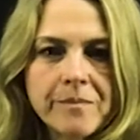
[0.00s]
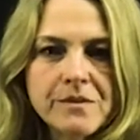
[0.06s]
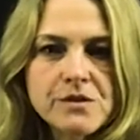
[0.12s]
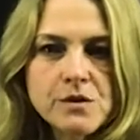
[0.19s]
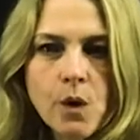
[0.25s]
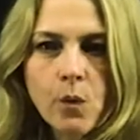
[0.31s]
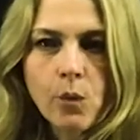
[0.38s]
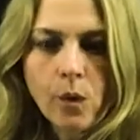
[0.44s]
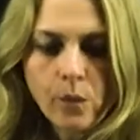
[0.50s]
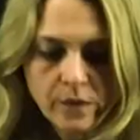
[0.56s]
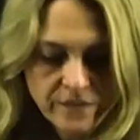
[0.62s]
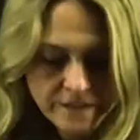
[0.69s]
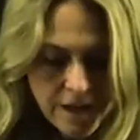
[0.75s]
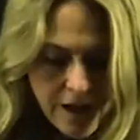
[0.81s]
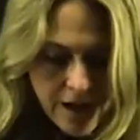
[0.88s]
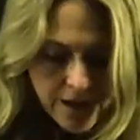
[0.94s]
So what we've
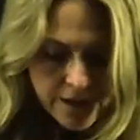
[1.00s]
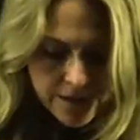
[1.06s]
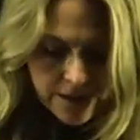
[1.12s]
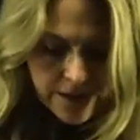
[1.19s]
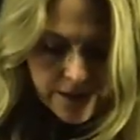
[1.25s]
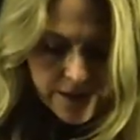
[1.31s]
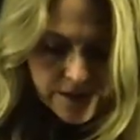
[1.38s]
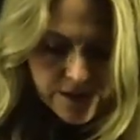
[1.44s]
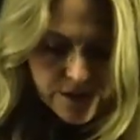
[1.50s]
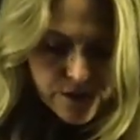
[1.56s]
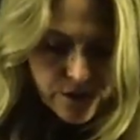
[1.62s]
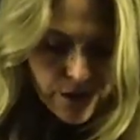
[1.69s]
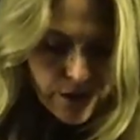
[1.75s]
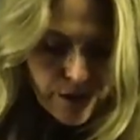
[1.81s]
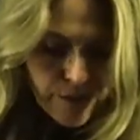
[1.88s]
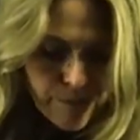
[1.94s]
done is
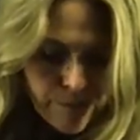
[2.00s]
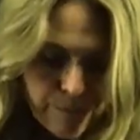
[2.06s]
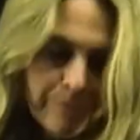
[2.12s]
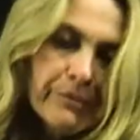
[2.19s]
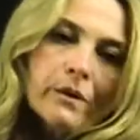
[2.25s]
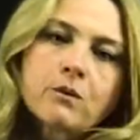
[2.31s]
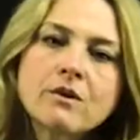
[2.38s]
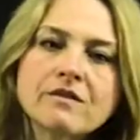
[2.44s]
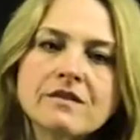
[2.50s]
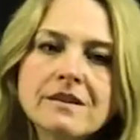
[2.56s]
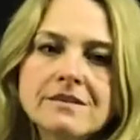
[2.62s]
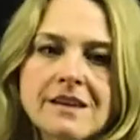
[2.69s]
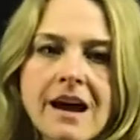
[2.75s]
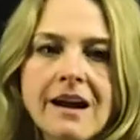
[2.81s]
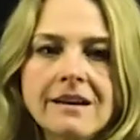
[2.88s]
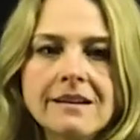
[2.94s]
we've
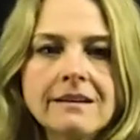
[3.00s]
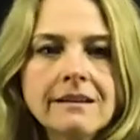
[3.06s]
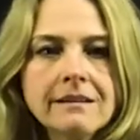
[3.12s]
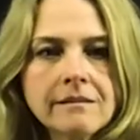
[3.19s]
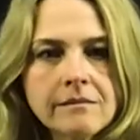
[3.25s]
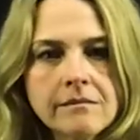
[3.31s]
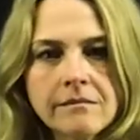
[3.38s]
designed